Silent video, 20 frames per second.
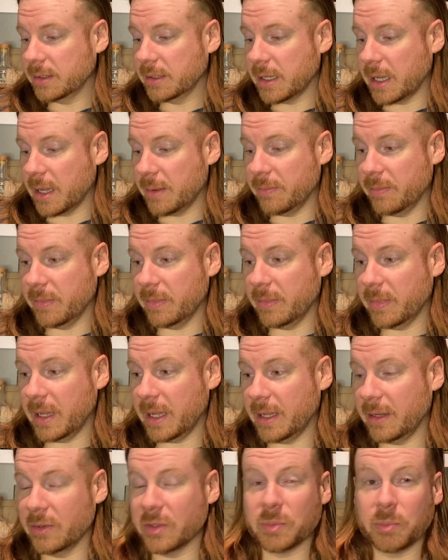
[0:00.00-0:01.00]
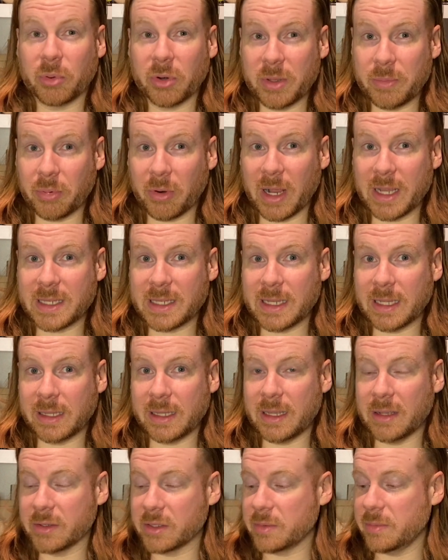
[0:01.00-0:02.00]
and it was pretty pricey at the
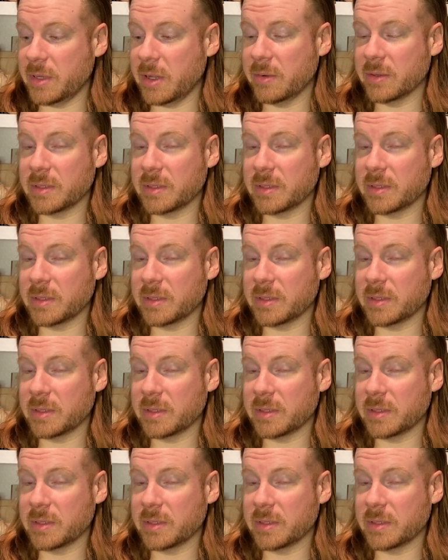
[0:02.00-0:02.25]
LCBO.